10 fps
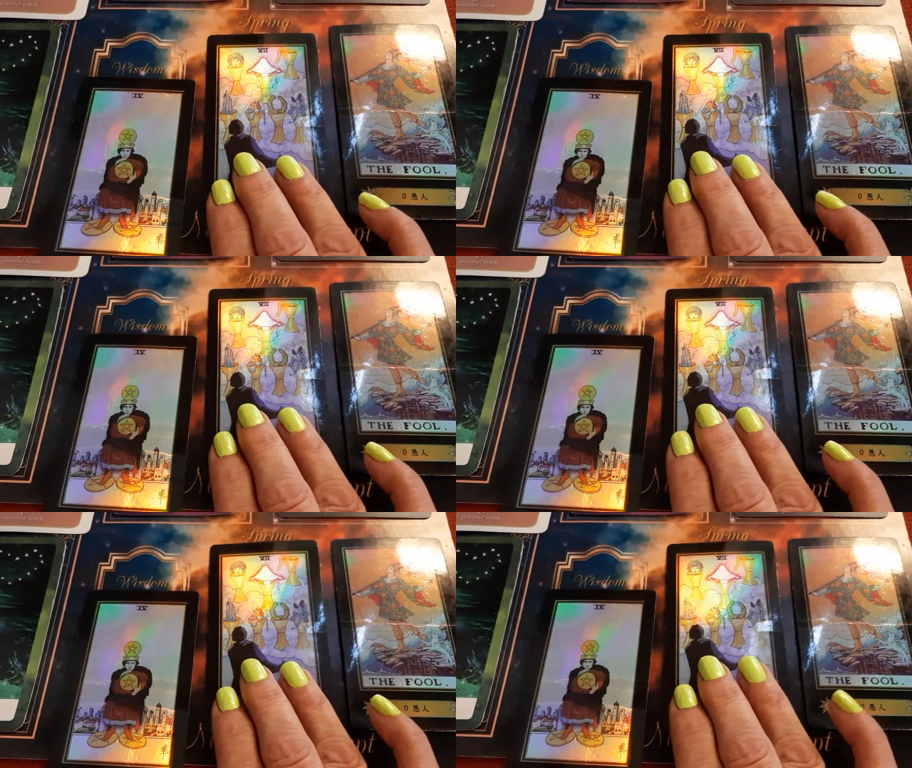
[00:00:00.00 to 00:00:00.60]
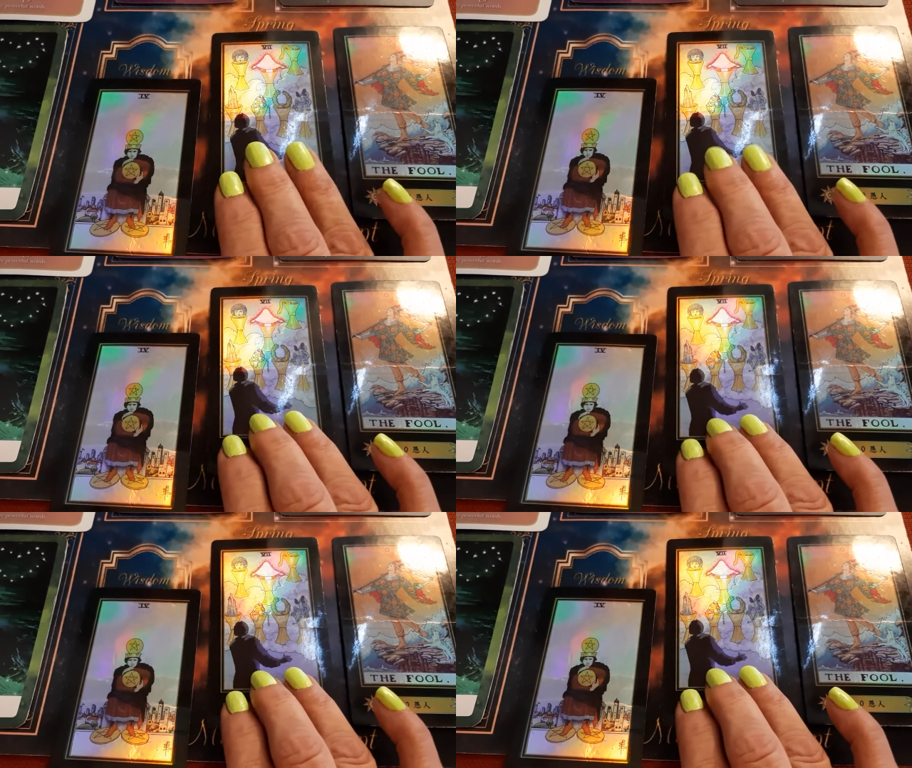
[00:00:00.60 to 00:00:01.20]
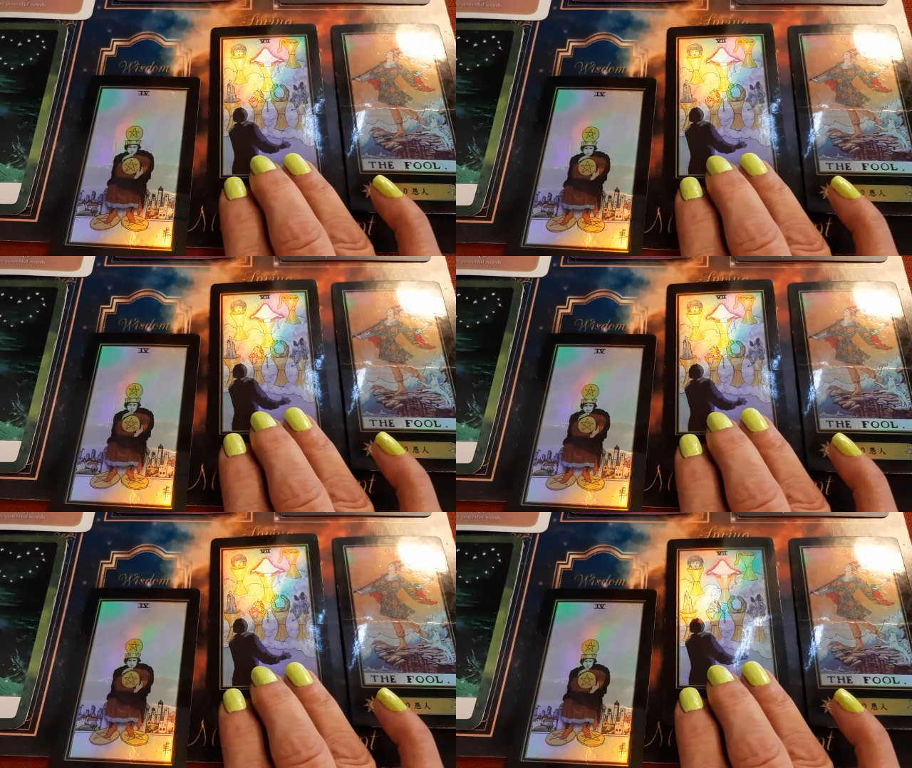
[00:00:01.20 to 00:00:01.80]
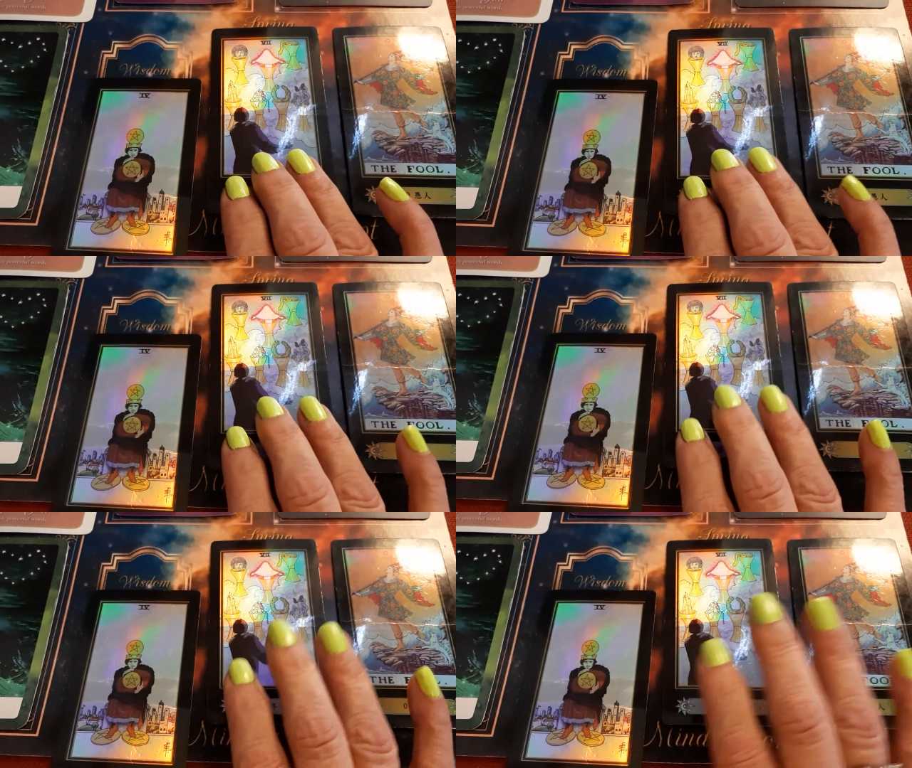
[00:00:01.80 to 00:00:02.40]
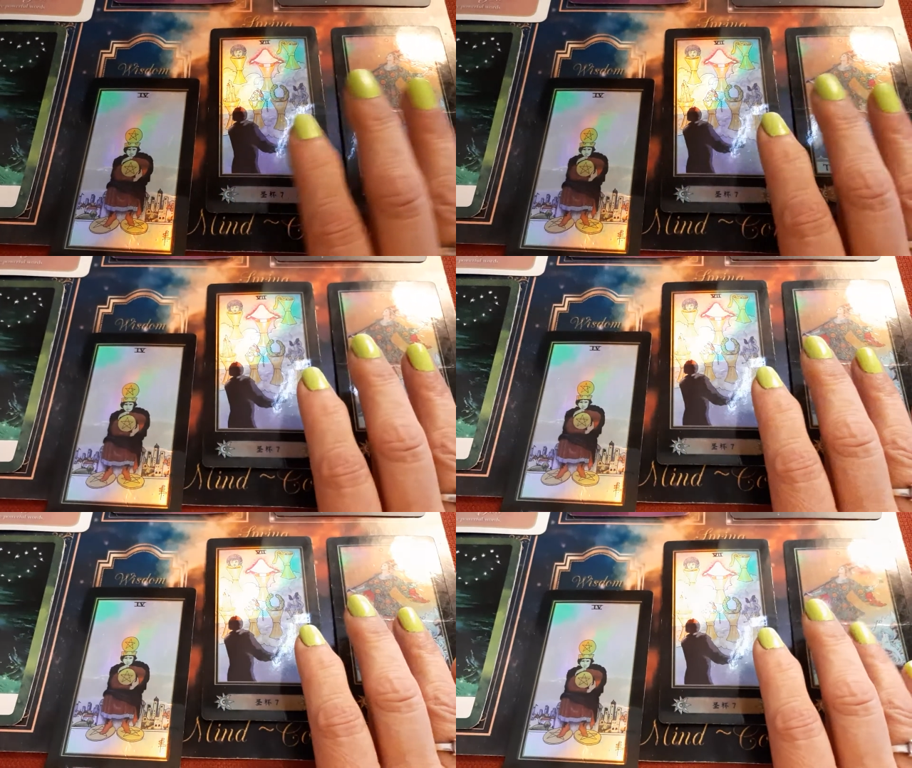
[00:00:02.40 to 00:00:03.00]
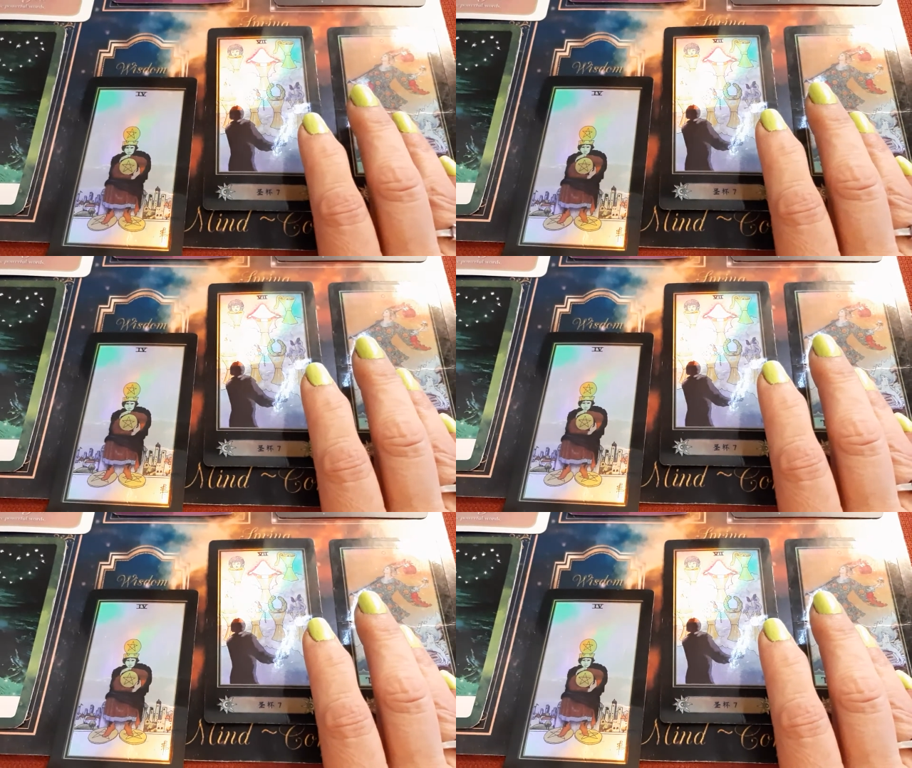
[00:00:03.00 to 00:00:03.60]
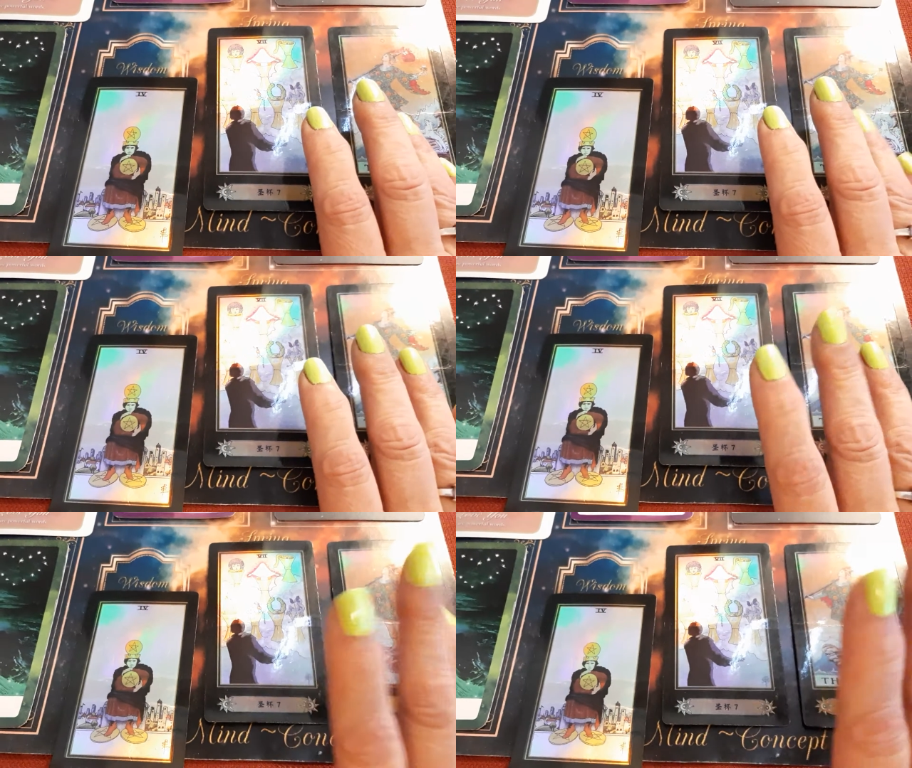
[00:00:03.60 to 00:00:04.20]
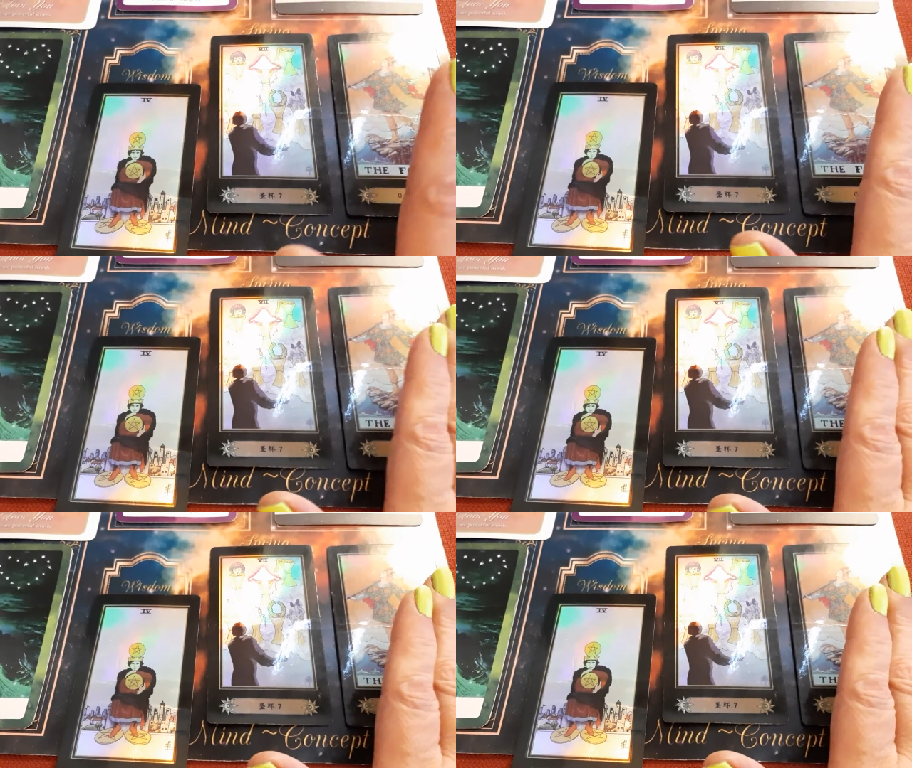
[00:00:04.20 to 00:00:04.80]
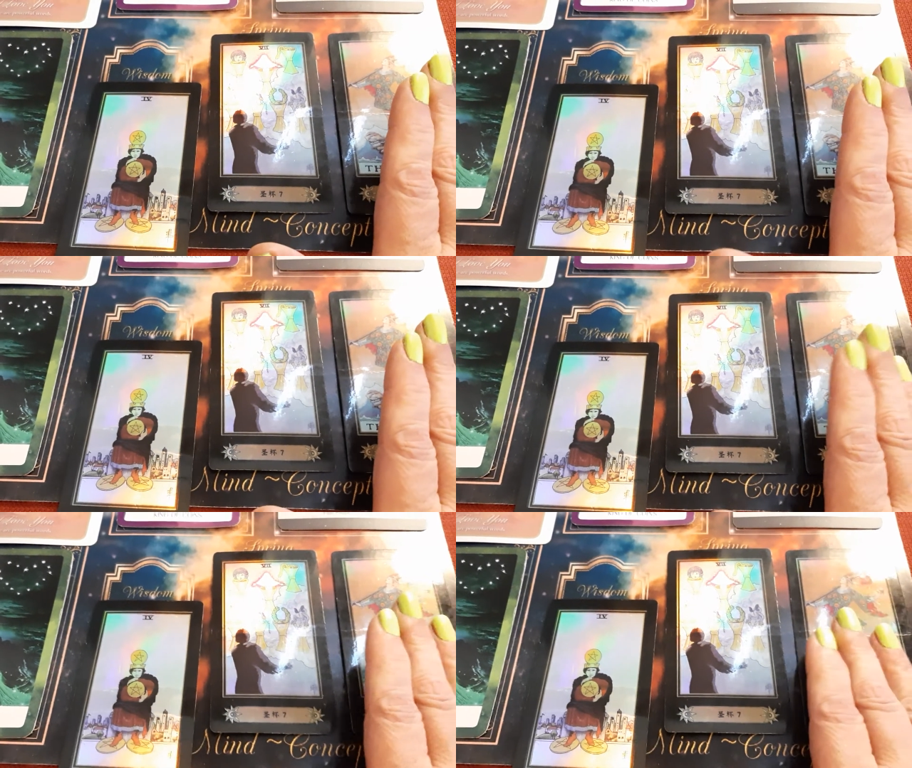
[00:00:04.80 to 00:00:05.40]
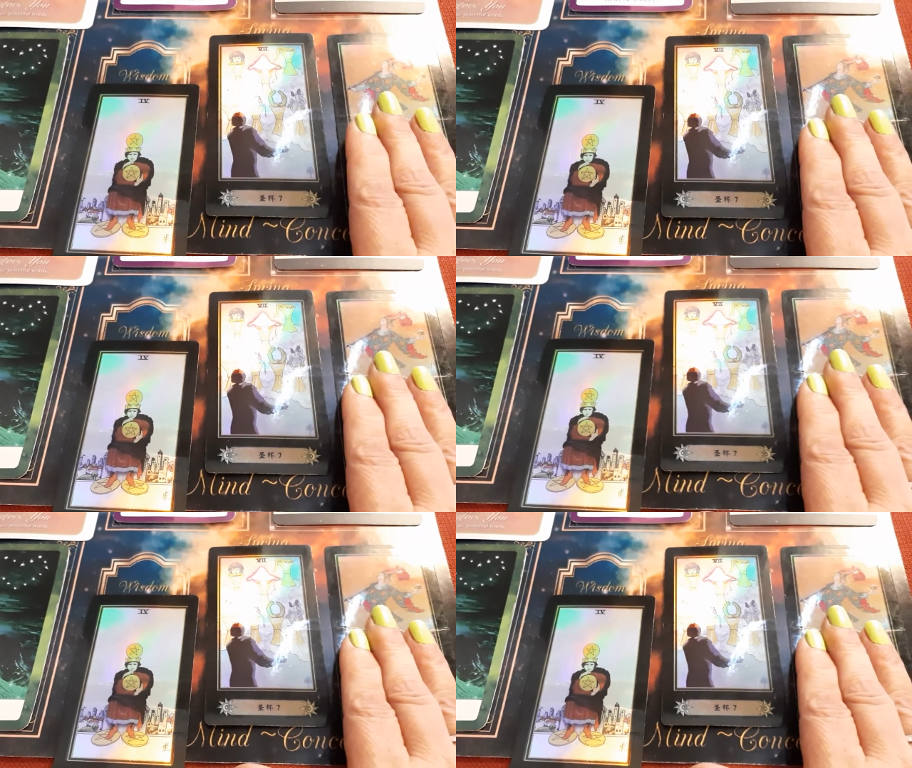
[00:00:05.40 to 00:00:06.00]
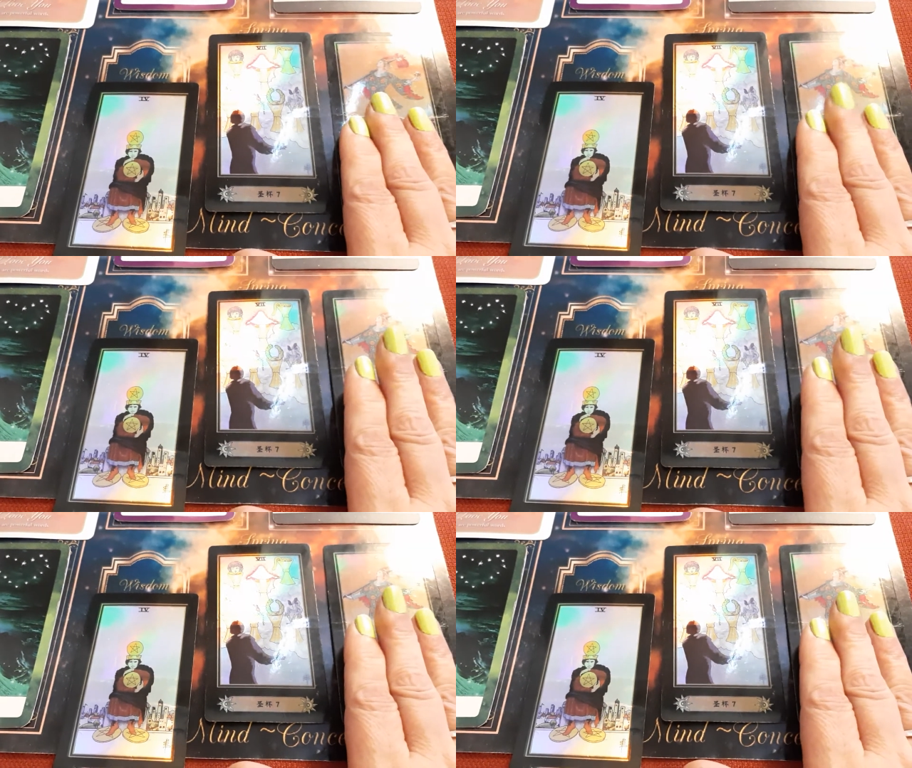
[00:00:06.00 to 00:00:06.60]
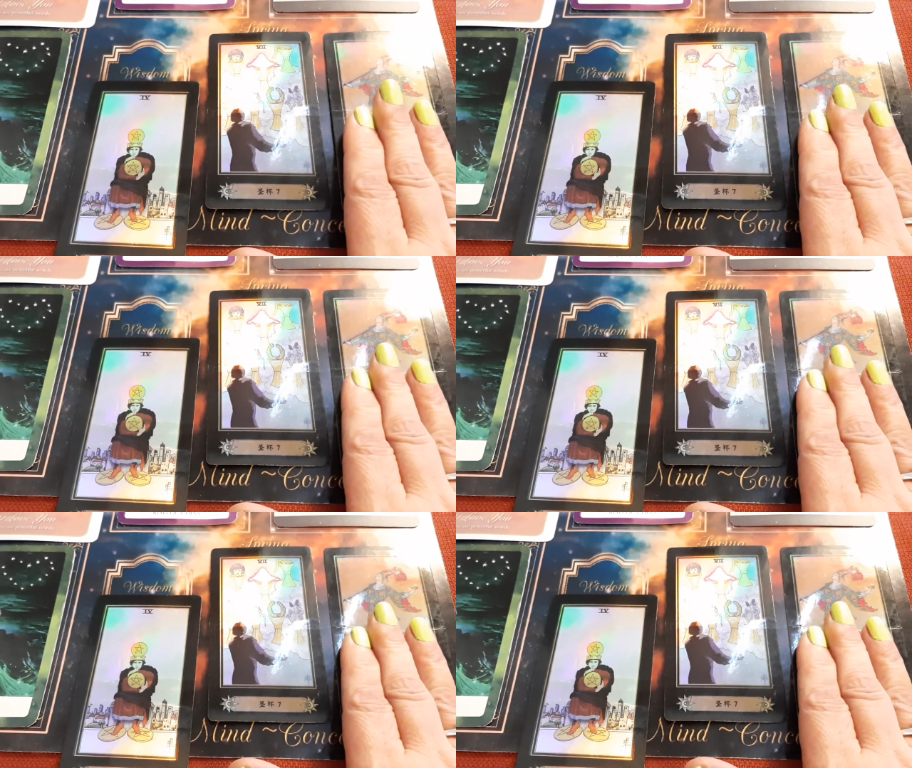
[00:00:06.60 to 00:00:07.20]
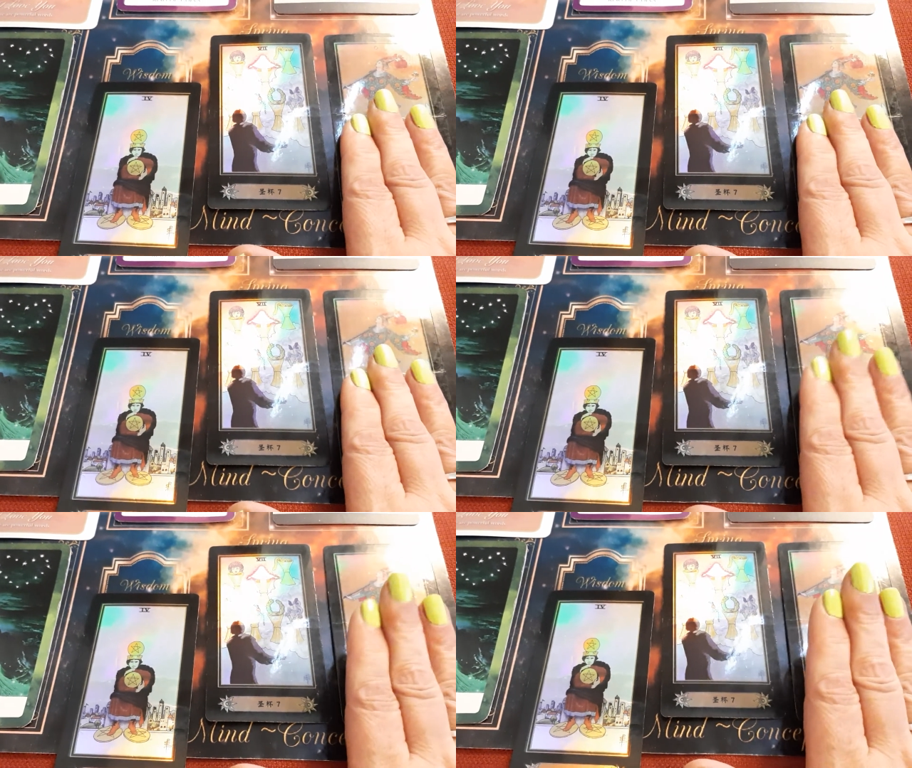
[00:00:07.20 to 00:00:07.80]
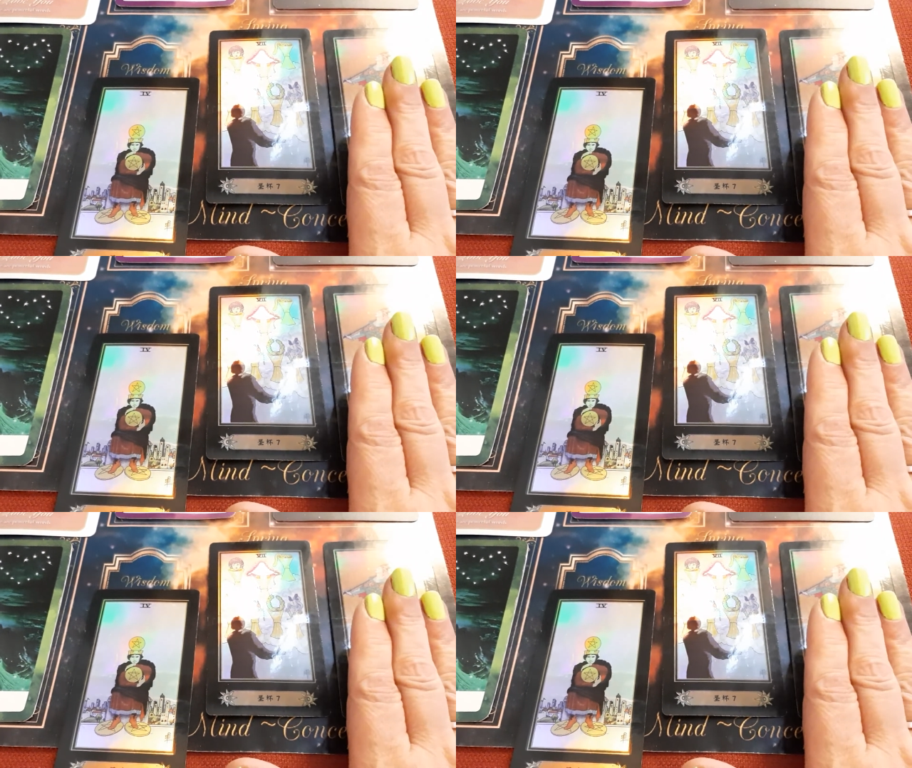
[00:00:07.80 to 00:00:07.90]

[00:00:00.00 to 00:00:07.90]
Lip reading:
[unreadable: no face in view]